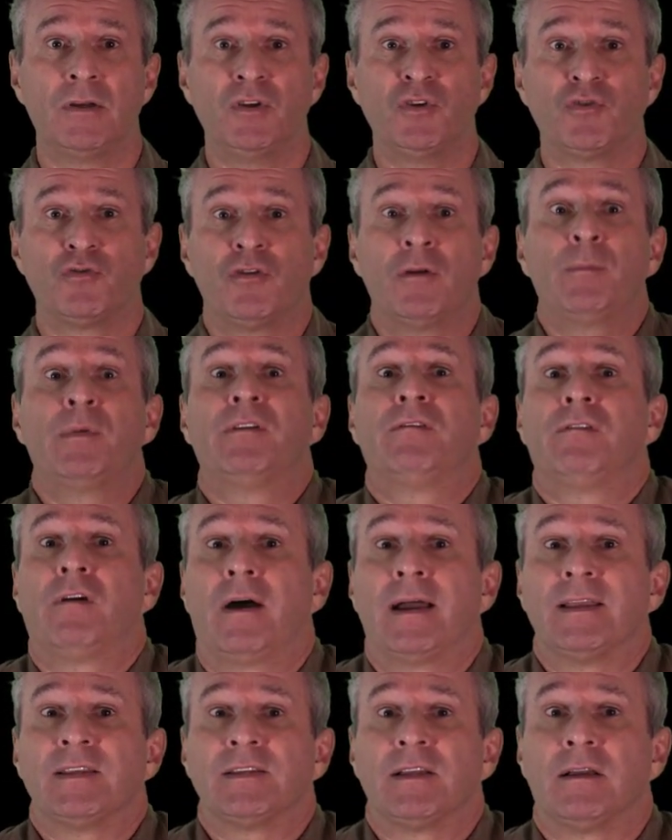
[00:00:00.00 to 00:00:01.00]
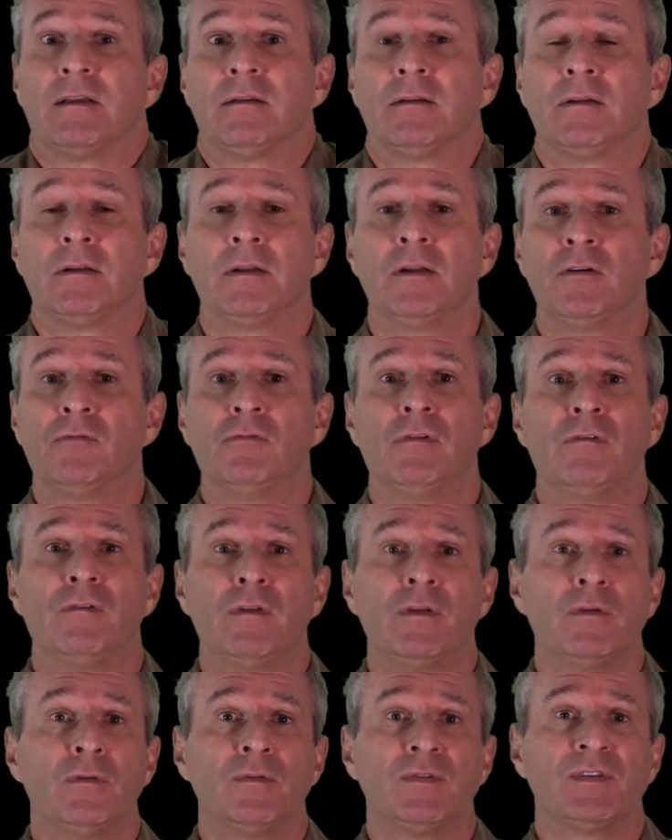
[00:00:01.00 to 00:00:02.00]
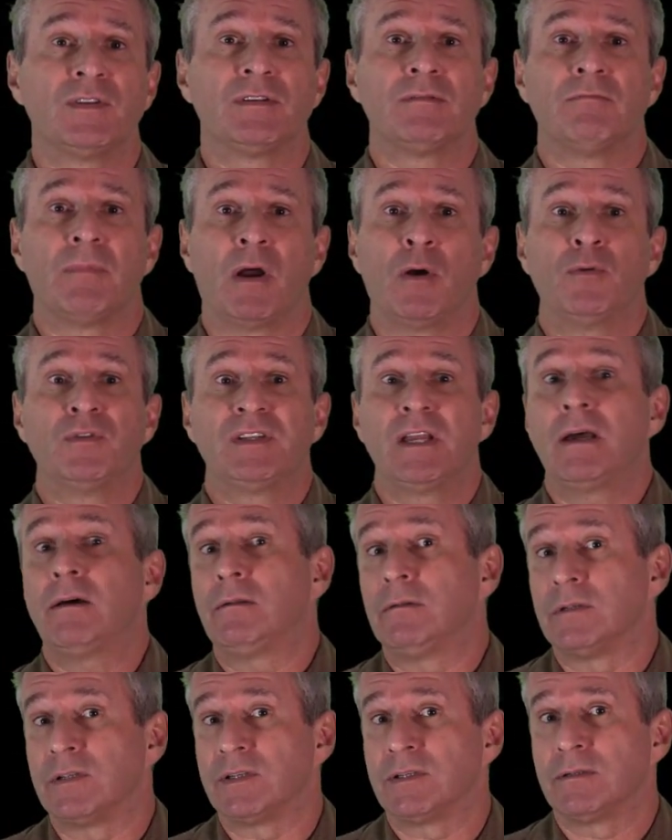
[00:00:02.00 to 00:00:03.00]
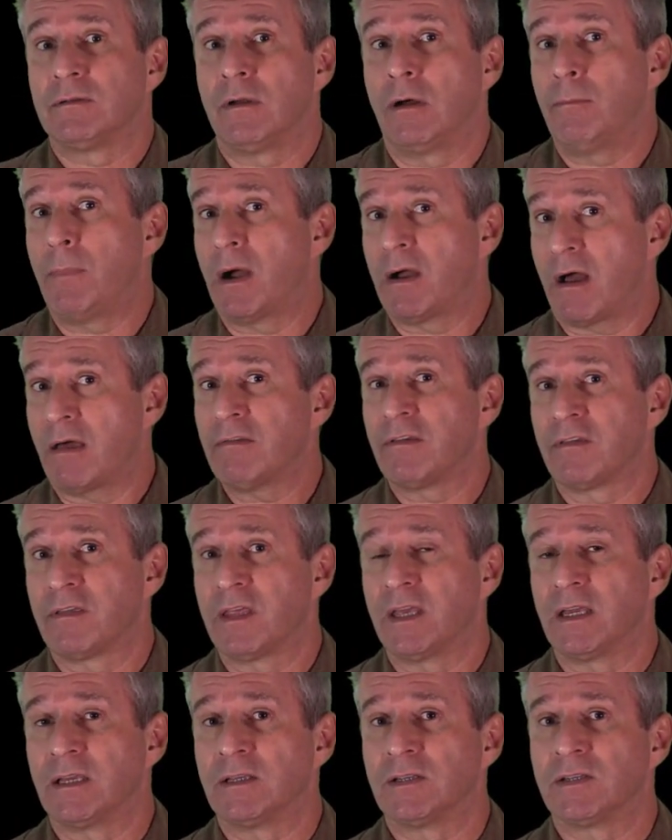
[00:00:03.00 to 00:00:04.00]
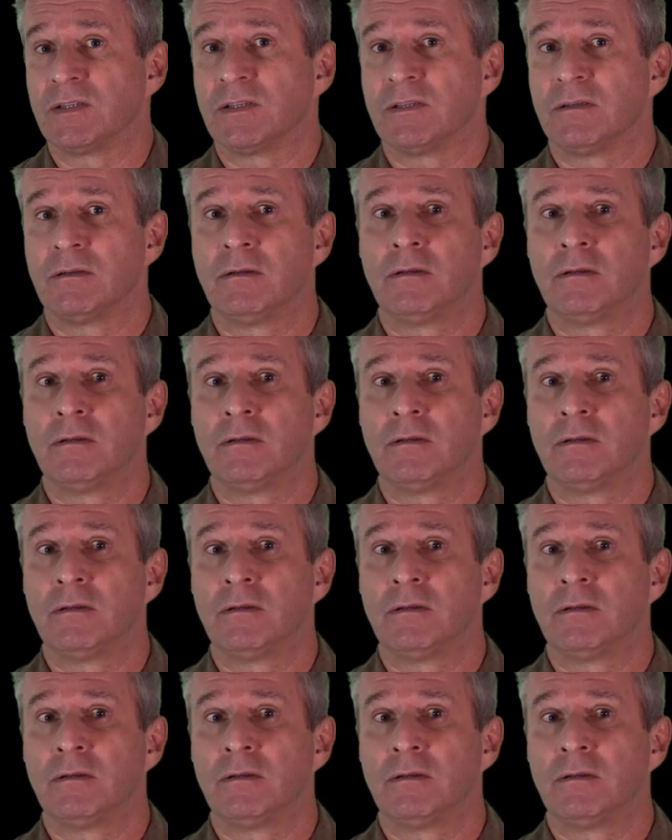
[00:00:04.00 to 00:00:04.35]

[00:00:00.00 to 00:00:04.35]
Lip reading: TripAdvisor reviews hotels, among other things.